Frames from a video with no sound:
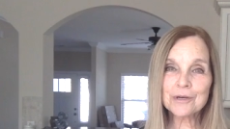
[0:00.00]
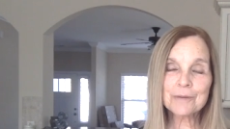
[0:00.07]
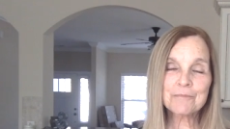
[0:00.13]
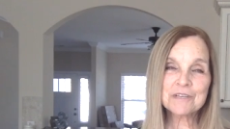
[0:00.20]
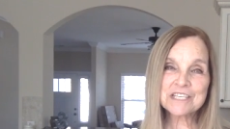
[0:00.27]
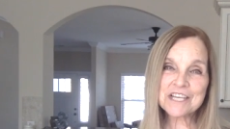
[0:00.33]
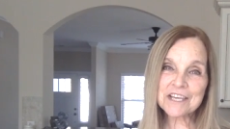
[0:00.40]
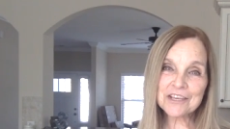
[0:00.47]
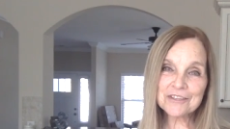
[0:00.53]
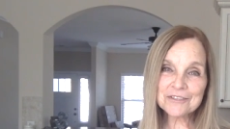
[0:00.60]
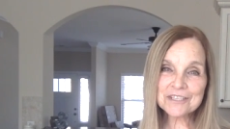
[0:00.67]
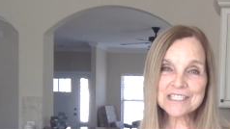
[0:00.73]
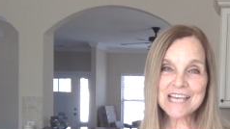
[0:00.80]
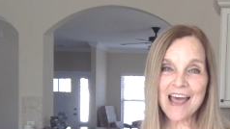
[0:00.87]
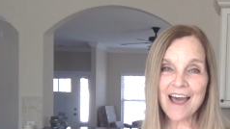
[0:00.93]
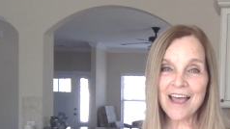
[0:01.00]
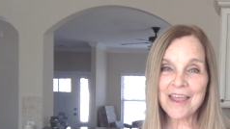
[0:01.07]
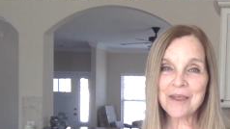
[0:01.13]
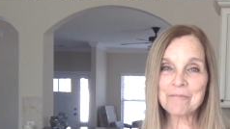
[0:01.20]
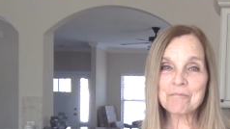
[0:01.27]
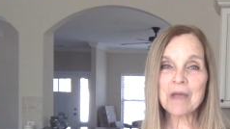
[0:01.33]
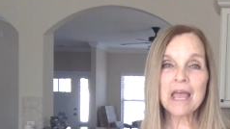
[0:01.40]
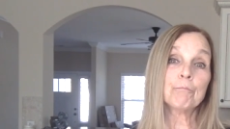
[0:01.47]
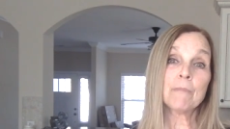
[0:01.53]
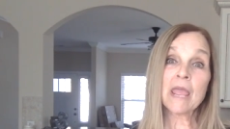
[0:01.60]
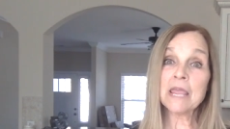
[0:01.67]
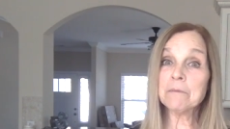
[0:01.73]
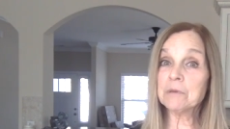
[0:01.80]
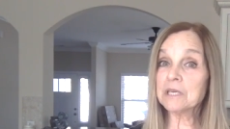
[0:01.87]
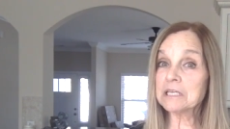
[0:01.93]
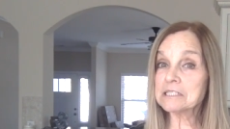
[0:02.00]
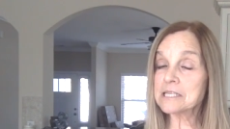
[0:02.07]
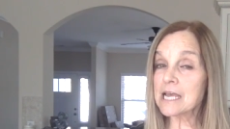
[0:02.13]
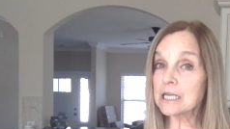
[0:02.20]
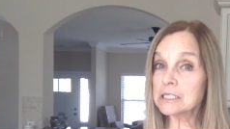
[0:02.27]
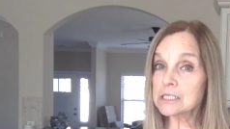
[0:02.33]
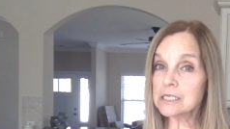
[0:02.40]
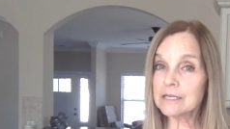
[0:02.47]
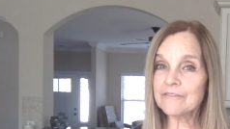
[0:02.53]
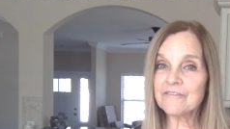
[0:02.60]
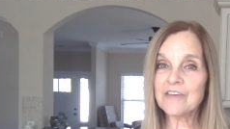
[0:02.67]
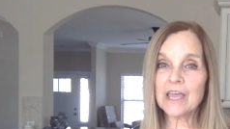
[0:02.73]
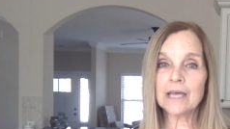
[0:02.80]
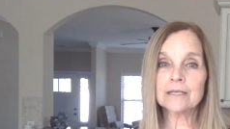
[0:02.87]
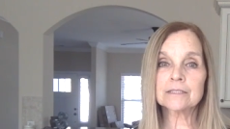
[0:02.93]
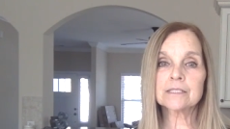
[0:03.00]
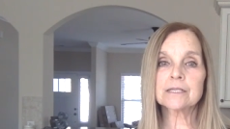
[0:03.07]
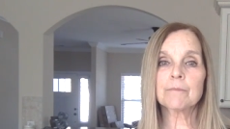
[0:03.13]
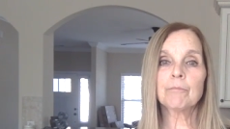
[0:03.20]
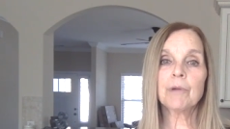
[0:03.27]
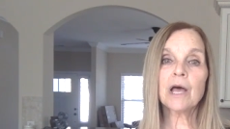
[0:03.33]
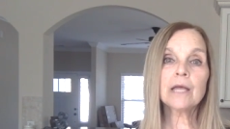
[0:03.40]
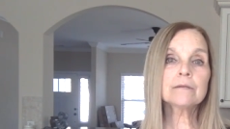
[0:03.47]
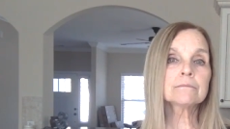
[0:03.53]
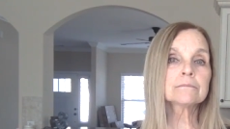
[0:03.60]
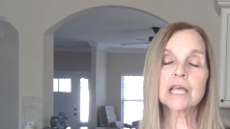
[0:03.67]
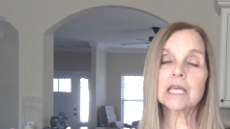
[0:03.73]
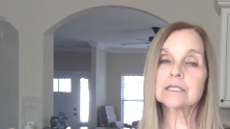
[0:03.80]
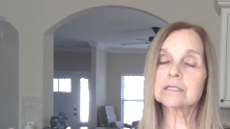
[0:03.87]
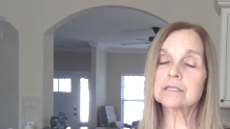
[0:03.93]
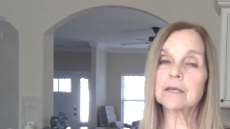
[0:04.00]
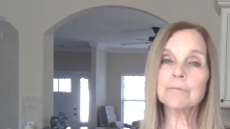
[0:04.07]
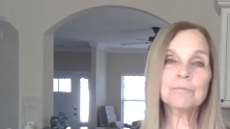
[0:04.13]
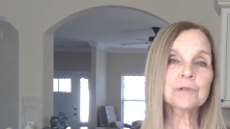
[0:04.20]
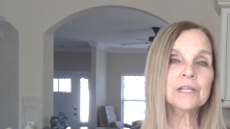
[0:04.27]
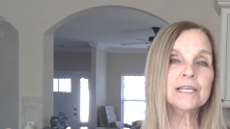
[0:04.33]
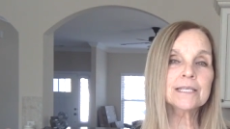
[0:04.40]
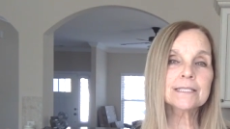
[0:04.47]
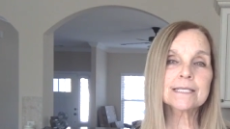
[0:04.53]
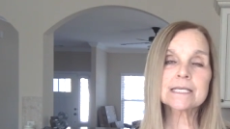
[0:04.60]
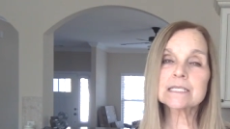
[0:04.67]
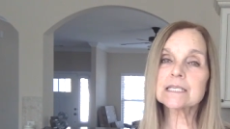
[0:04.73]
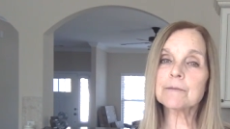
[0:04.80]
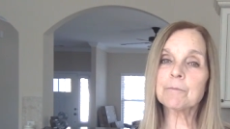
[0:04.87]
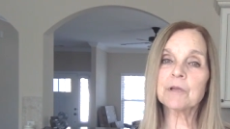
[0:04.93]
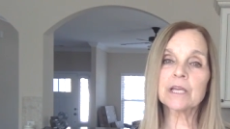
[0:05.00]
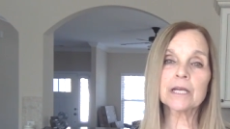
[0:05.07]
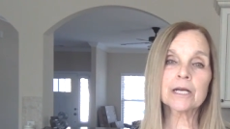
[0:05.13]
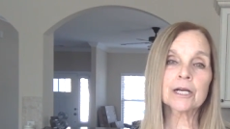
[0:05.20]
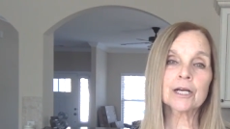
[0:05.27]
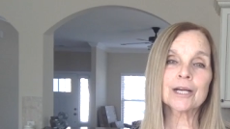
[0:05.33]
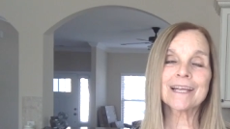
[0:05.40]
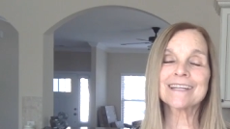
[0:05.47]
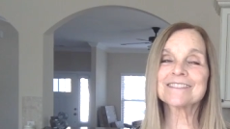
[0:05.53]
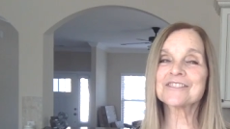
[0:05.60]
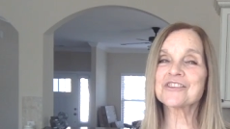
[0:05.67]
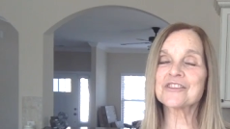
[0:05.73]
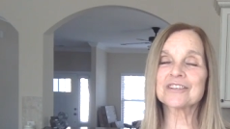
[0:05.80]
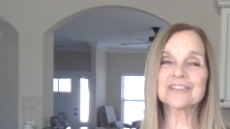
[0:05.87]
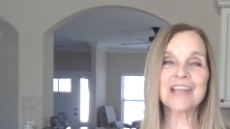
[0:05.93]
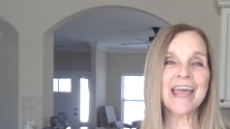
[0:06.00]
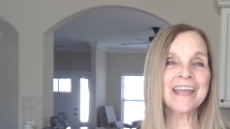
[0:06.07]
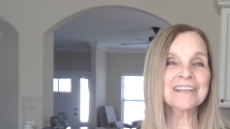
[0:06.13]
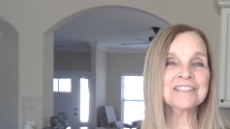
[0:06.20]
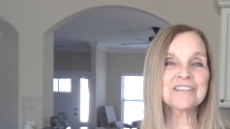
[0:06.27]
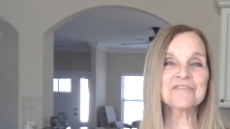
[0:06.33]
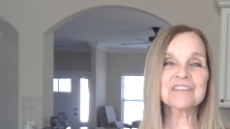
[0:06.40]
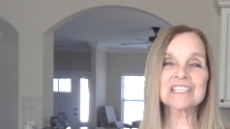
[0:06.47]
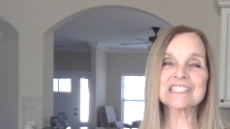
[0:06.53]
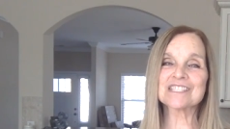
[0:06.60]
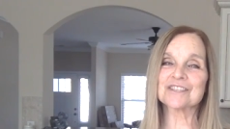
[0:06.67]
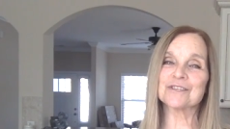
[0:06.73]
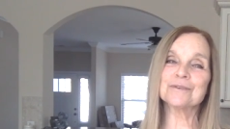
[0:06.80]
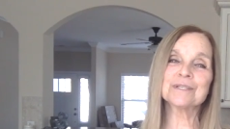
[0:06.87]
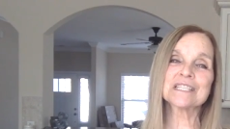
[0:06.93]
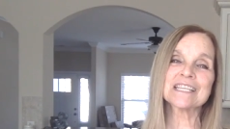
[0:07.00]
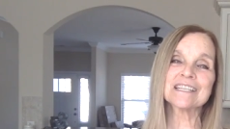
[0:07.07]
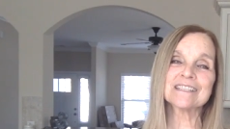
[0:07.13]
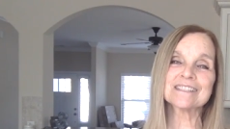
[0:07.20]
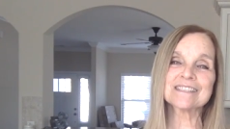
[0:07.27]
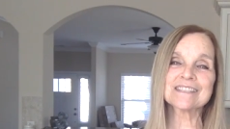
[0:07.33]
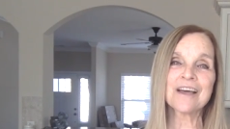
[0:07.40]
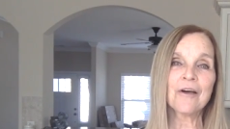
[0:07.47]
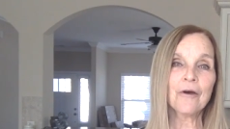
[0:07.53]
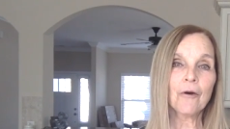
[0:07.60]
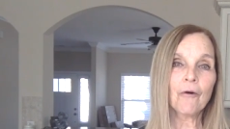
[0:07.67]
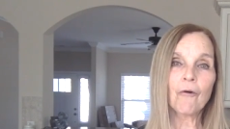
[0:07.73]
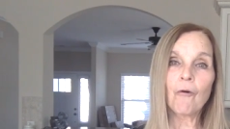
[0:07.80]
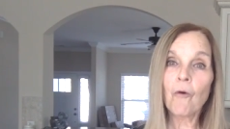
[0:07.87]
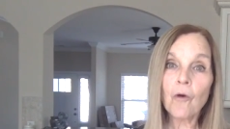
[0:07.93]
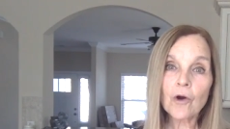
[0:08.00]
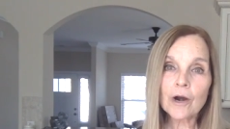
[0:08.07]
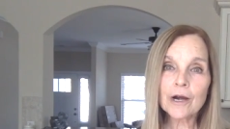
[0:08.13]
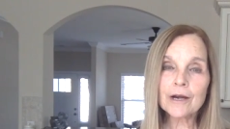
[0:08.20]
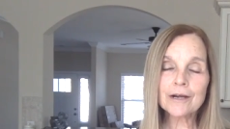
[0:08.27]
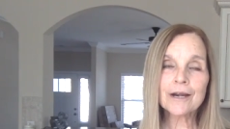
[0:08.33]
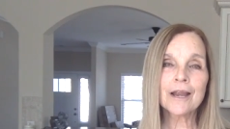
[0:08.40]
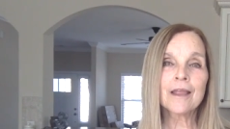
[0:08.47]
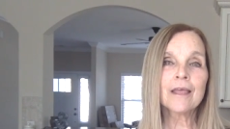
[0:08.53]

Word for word: at a particular time, maybe attend an event, but they simply disappear into the land of excuses. Or